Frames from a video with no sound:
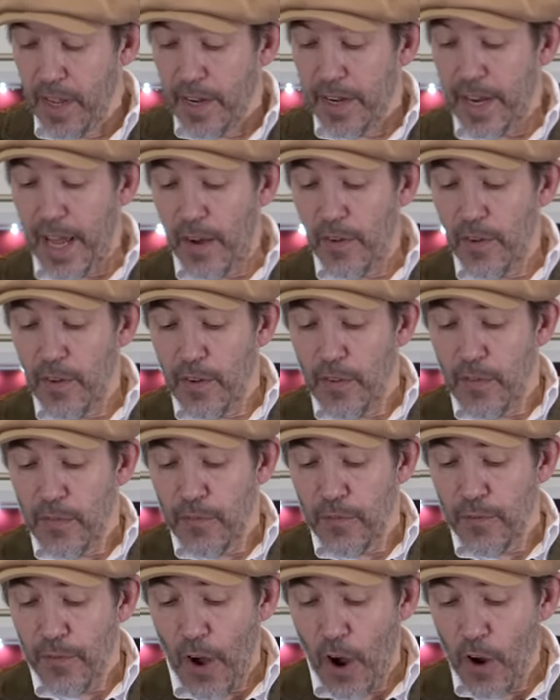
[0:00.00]
Now,
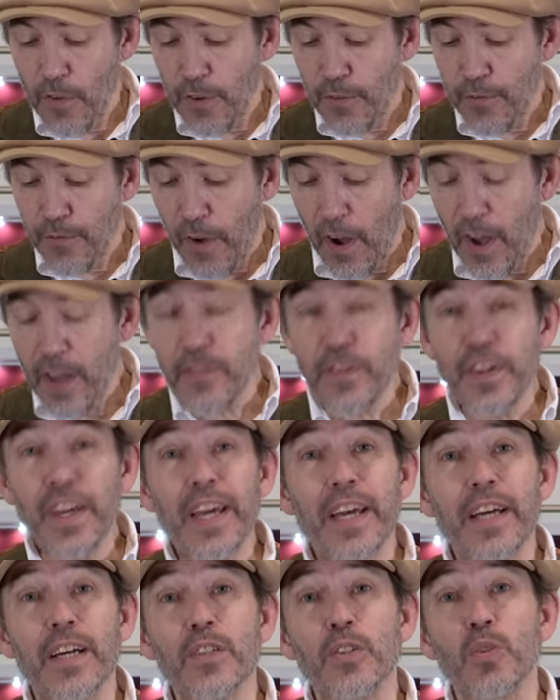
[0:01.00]
for over five
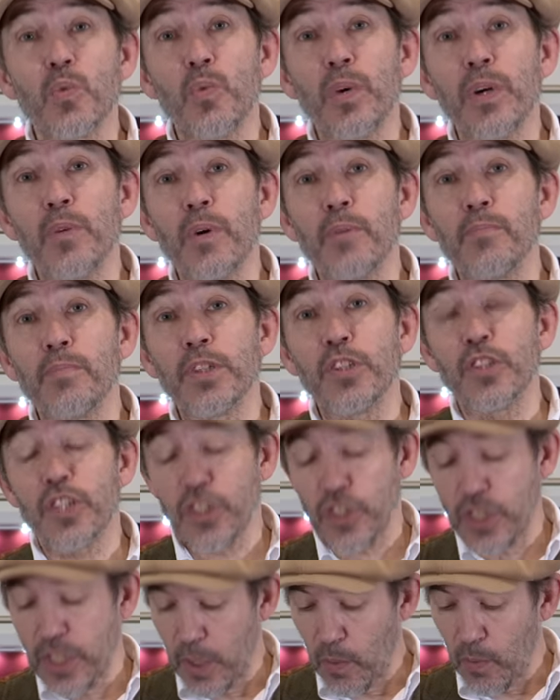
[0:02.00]
years, we were
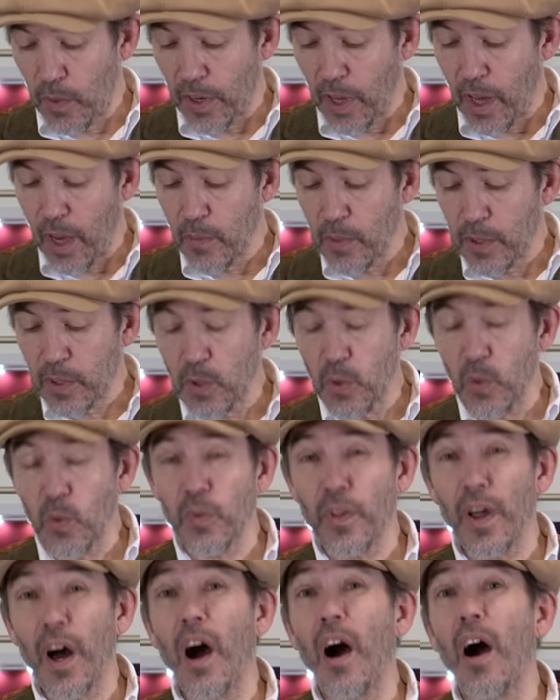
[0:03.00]
petitioning what I would
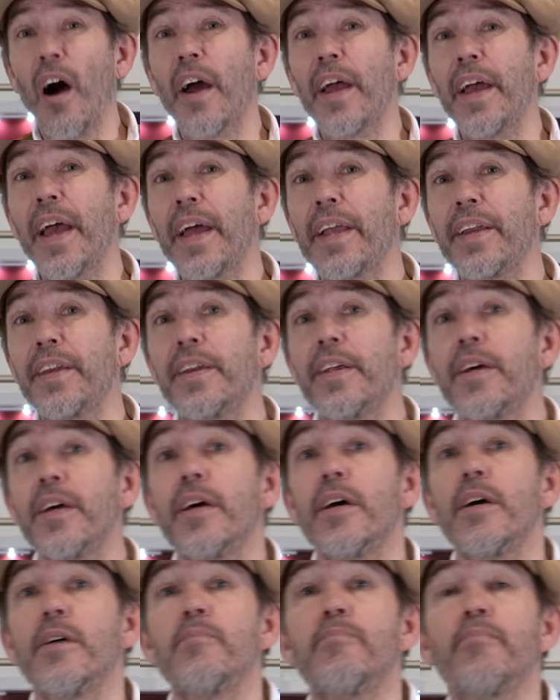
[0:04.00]
call the high-end
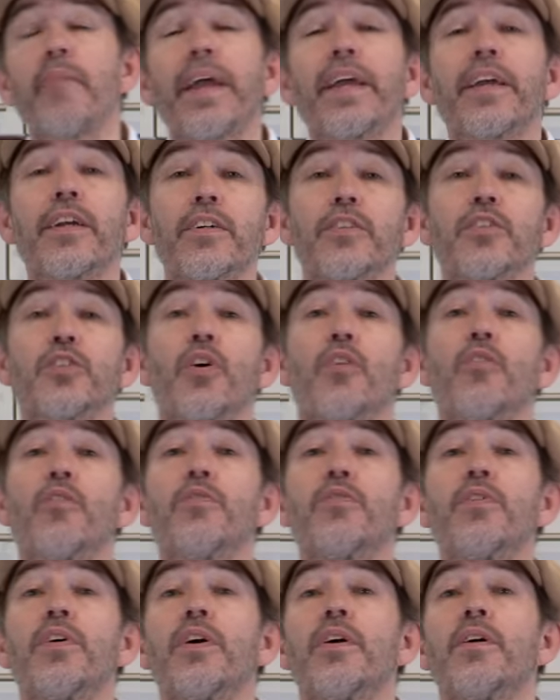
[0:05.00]
makers of